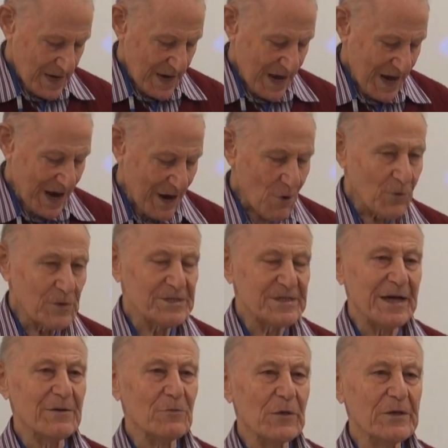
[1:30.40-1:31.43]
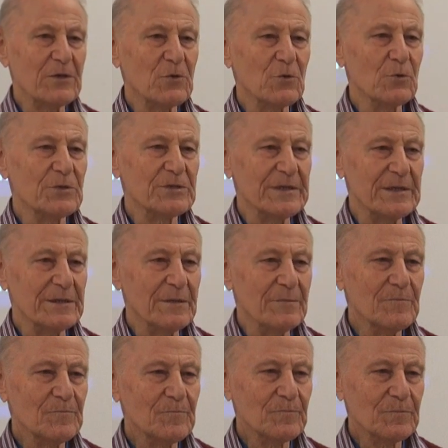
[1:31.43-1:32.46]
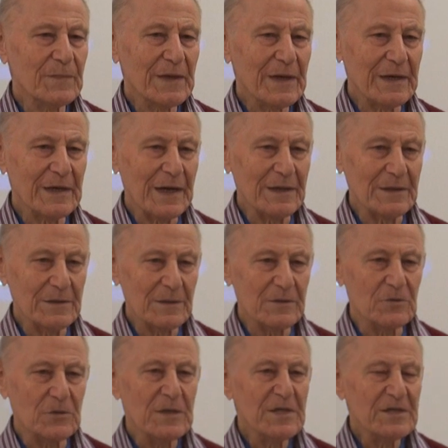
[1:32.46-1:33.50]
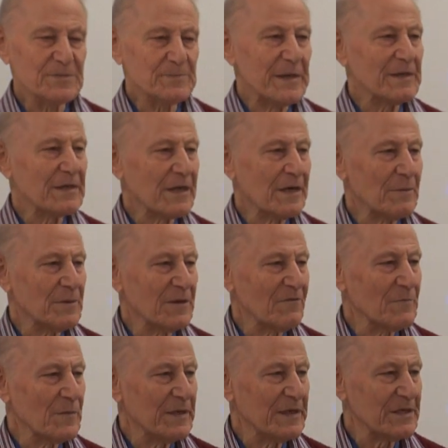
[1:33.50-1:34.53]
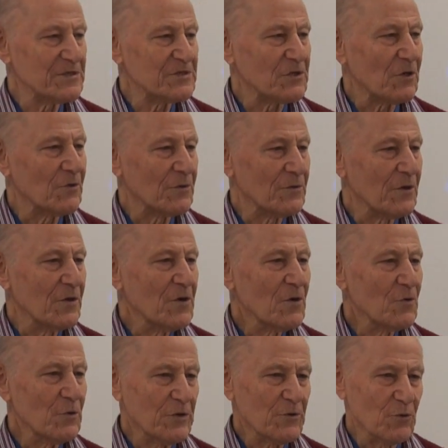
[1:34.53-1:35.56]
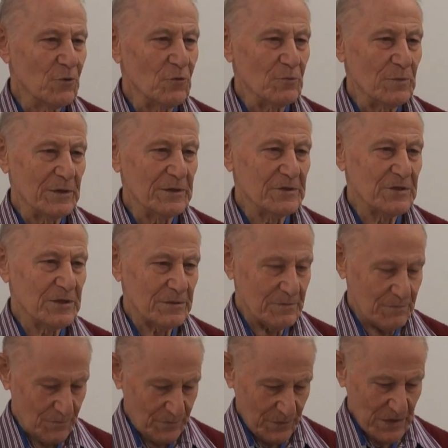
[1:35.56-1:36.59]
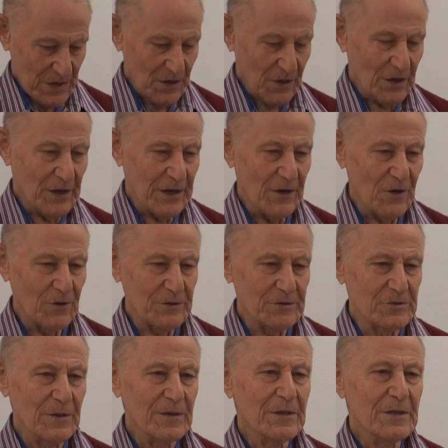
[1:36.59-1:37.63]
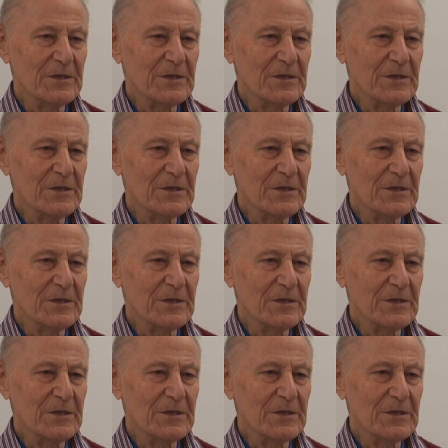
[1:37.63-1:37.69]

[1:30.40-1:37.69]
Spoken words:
how was I recruited? And I'll spend a couple of minutes on recruitment early on,